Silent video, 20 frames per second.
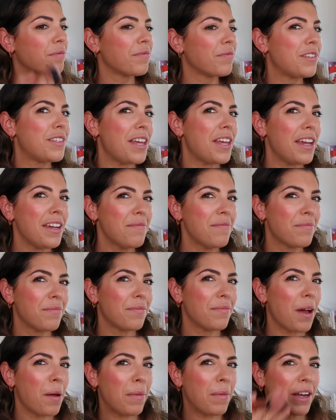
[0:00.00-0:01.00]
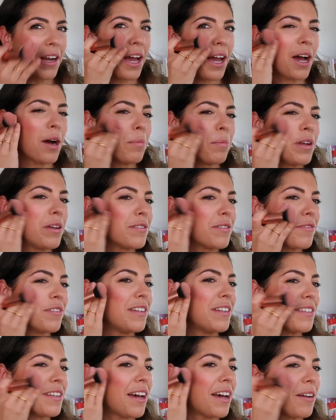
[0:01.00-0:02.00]
See? I mean, how
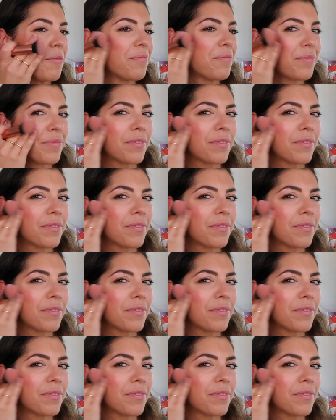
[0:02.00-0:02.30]
beautiful is that?